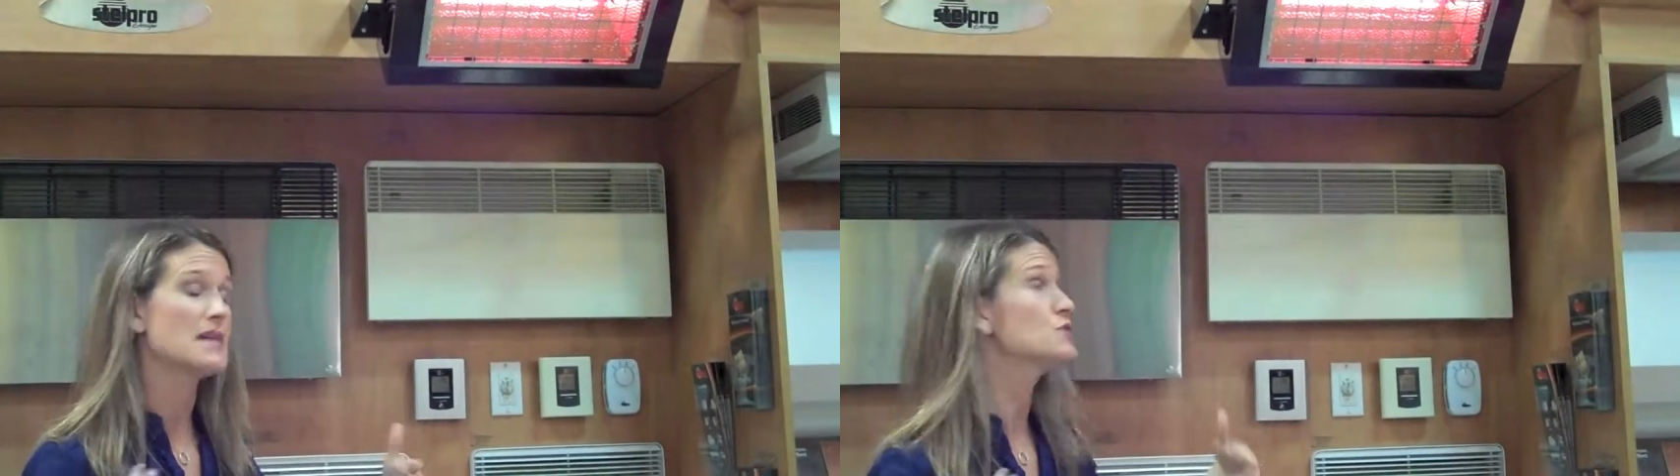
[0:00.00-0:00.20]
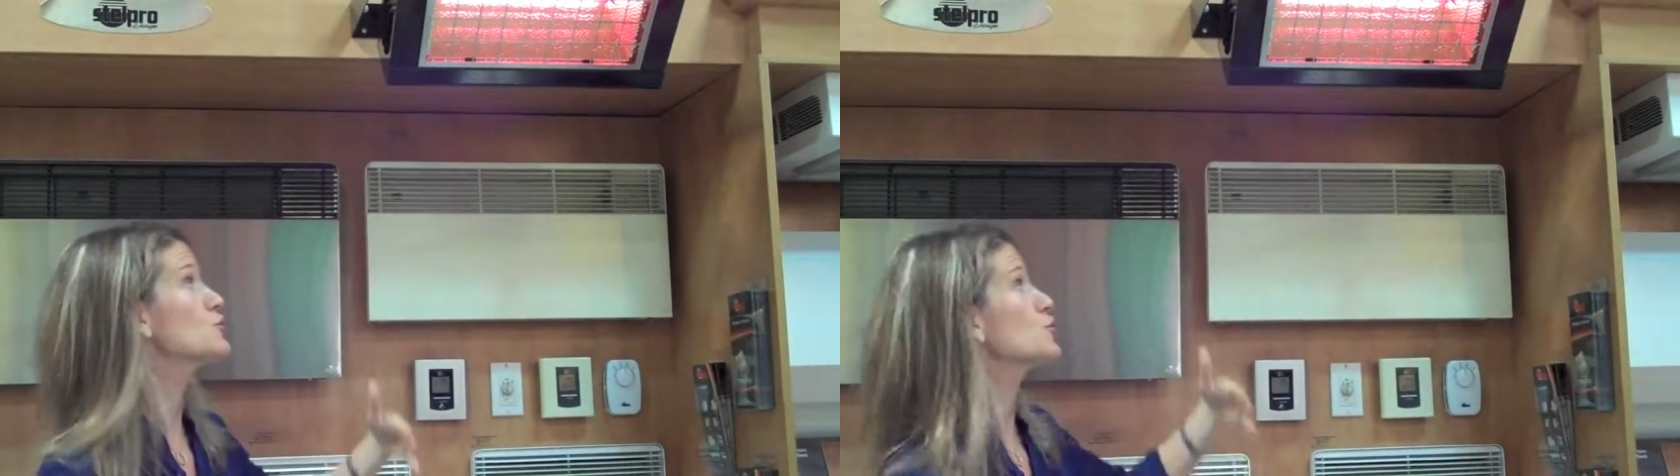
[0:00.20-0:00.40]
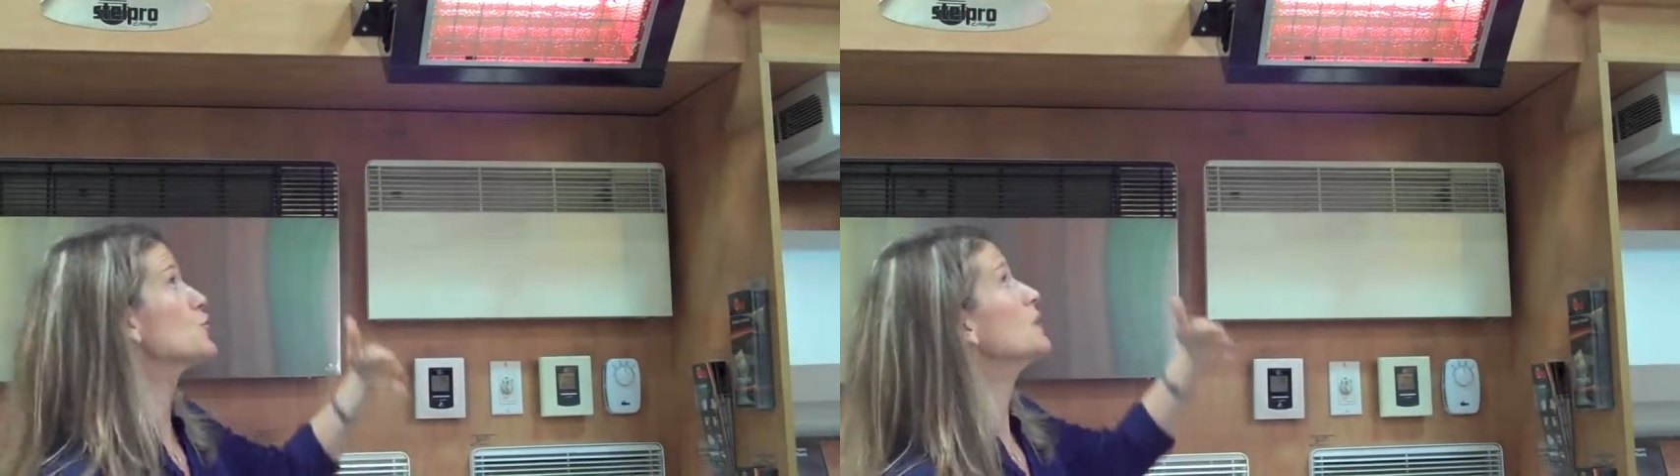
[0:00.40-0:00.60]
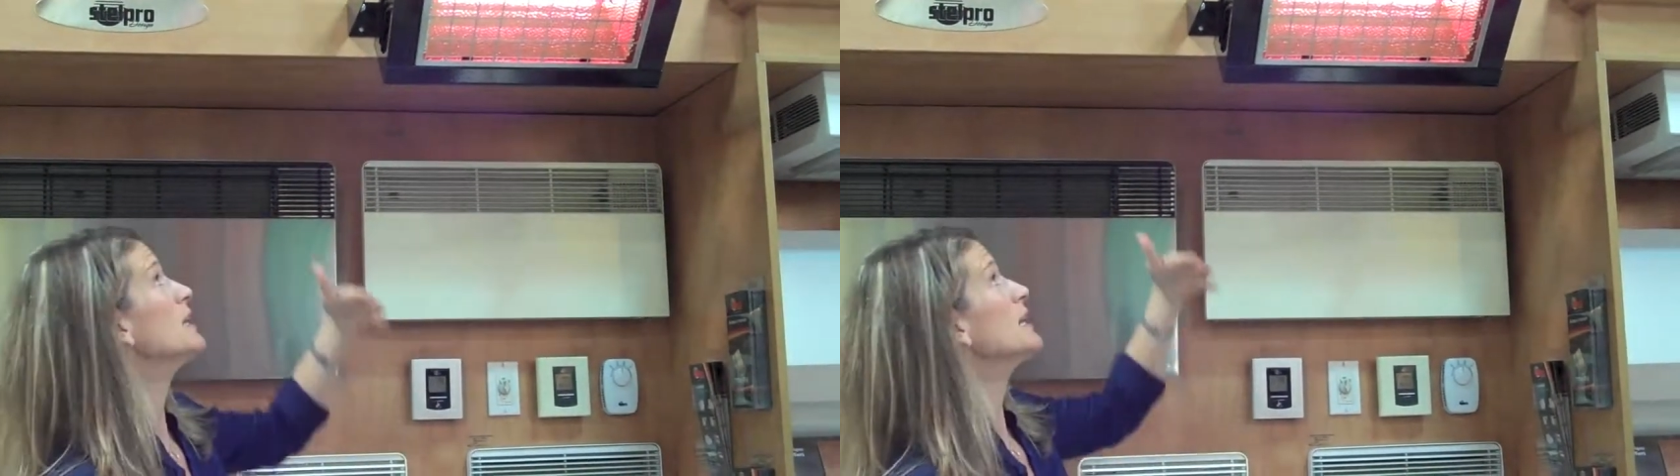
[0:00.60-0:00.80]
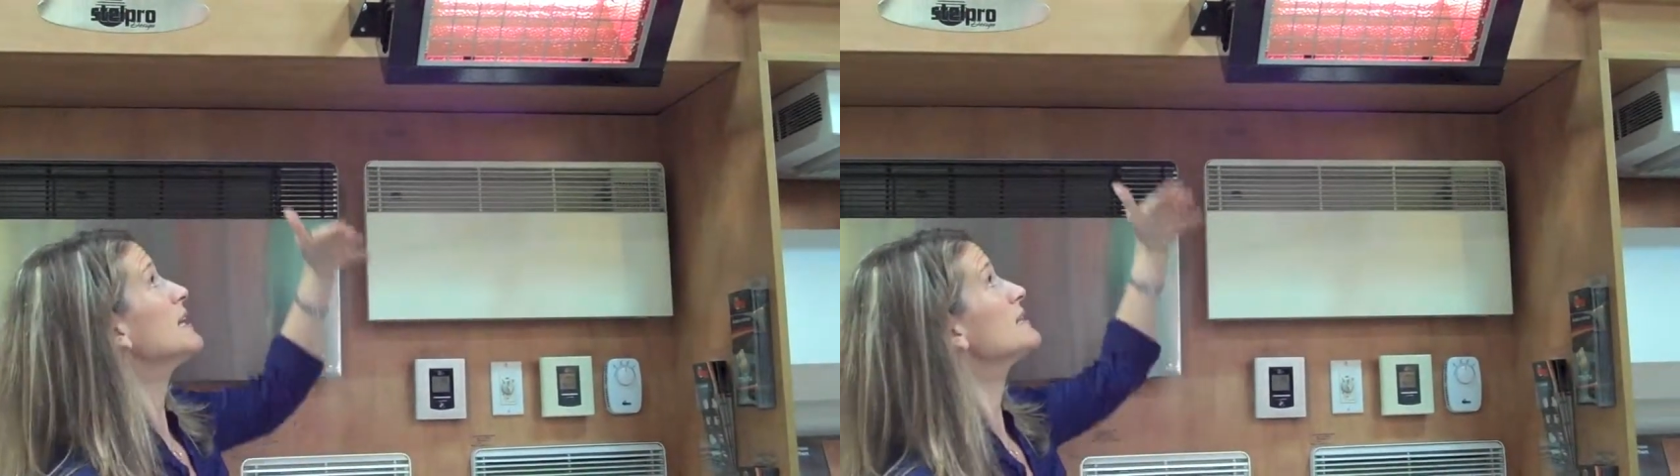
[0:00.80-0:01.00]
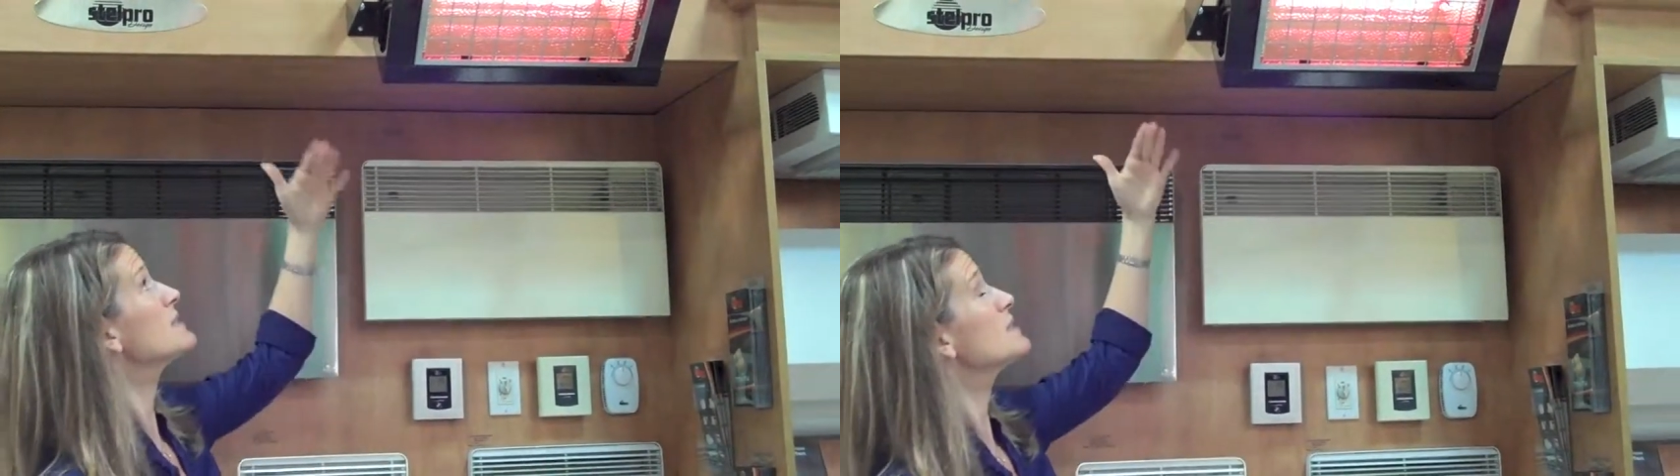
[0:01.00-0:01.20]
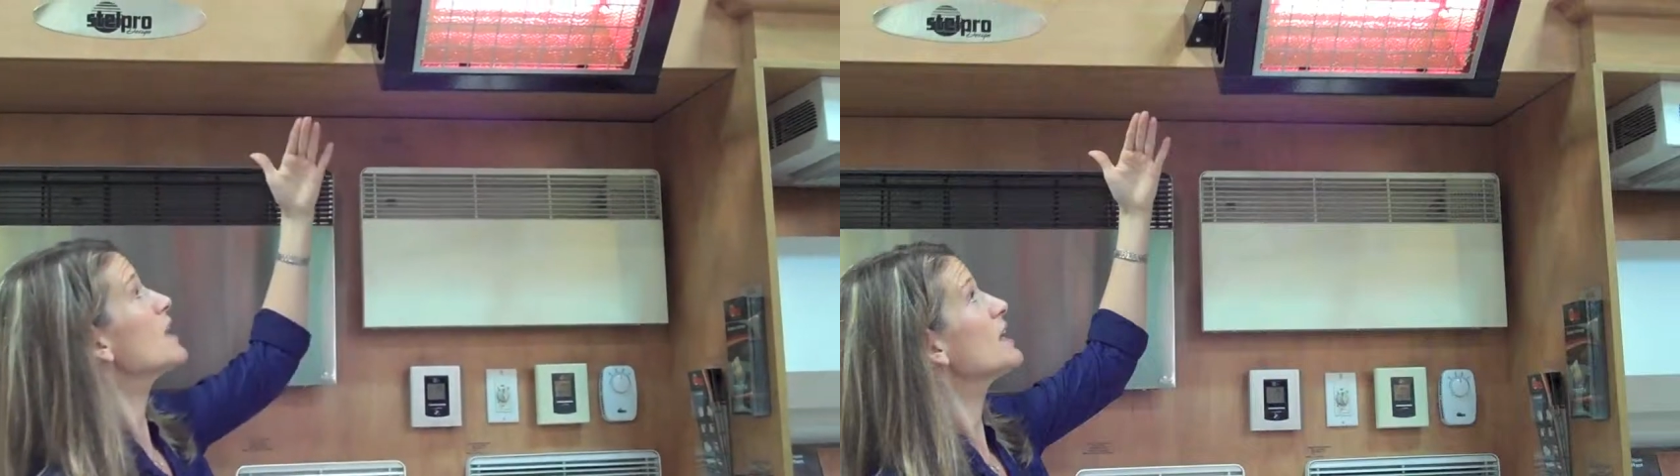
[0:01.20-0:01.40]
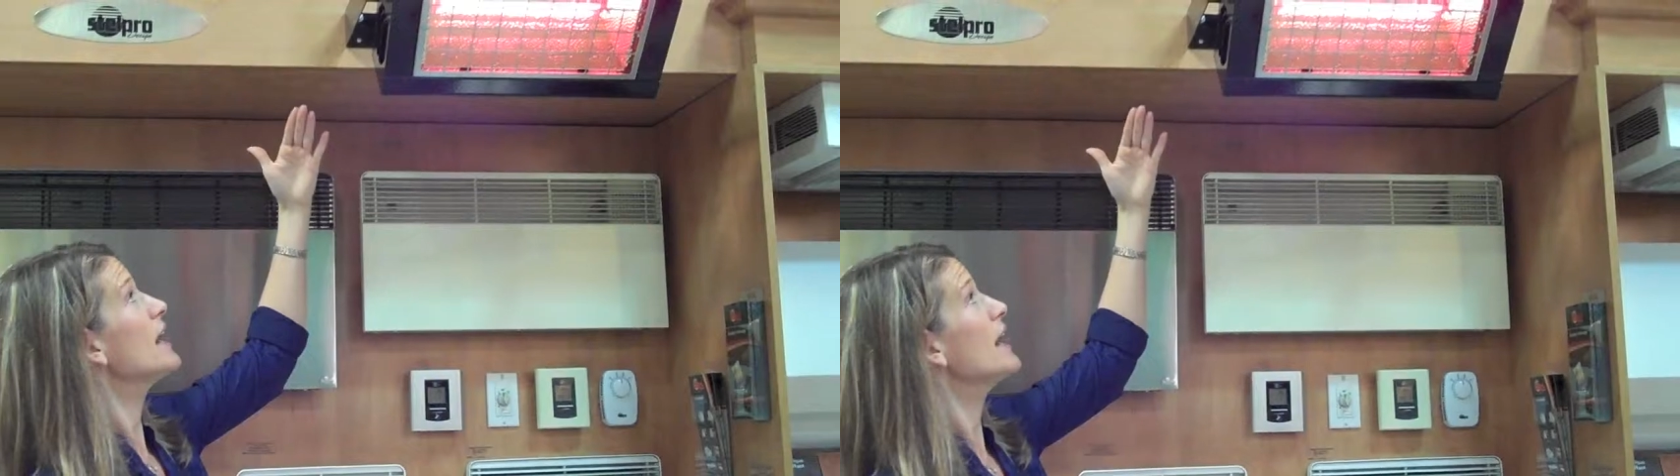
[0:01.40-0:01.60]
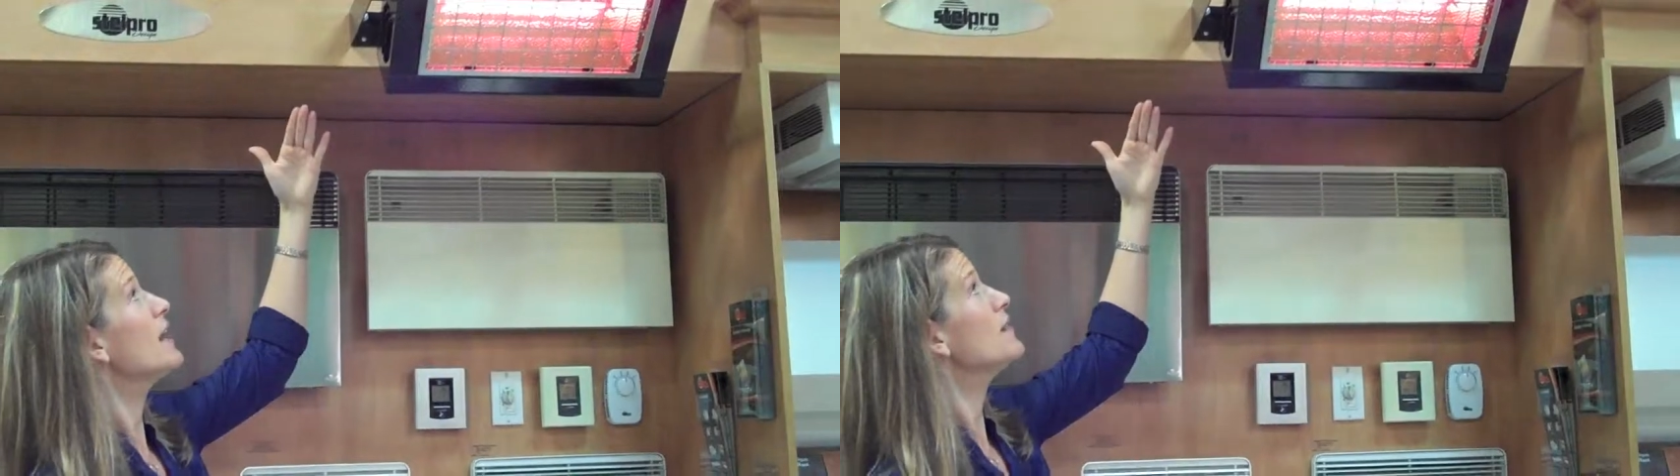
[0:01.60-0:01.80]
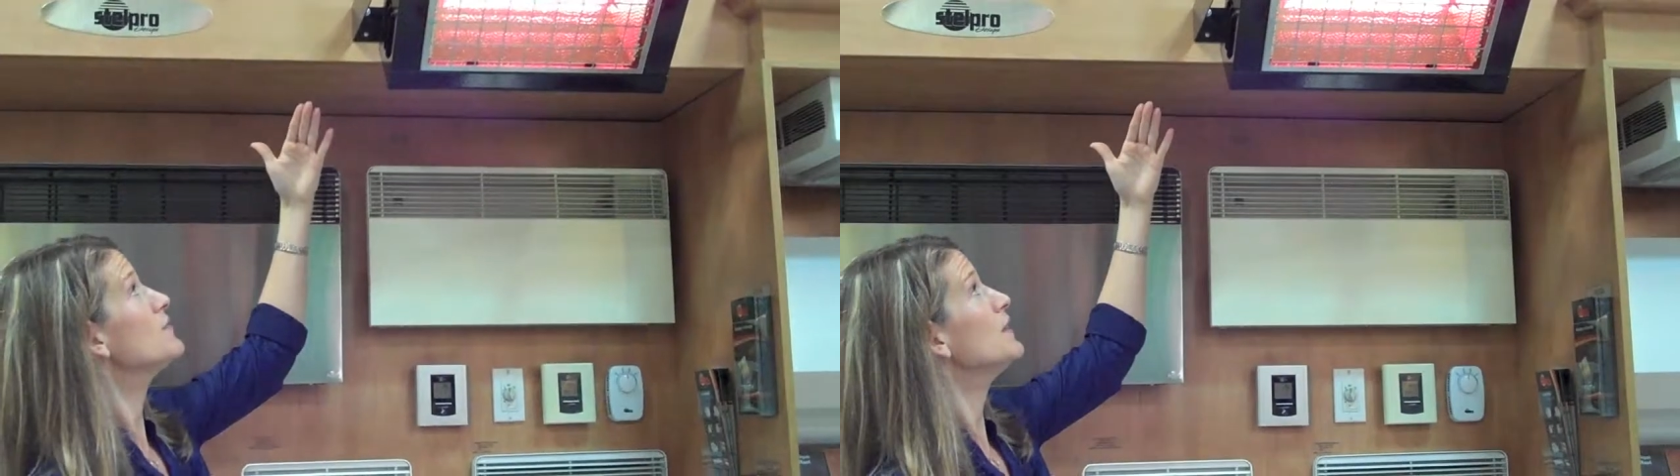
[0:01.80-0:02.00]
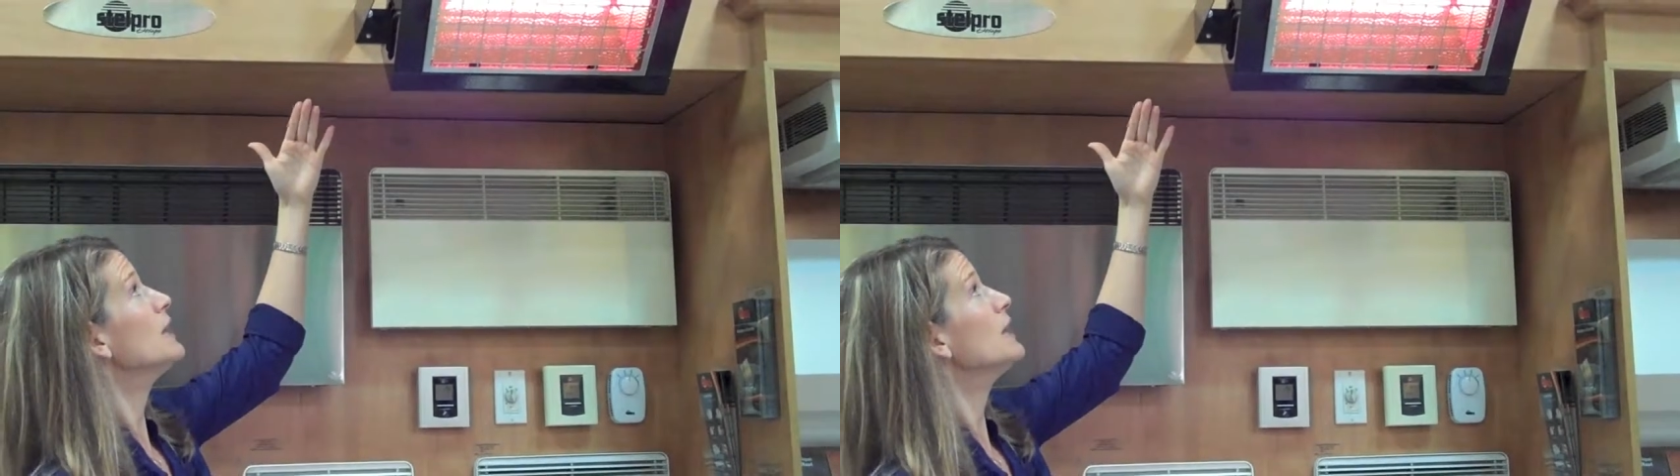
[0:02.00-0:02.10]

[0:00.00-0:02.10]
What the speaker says: and so it does not have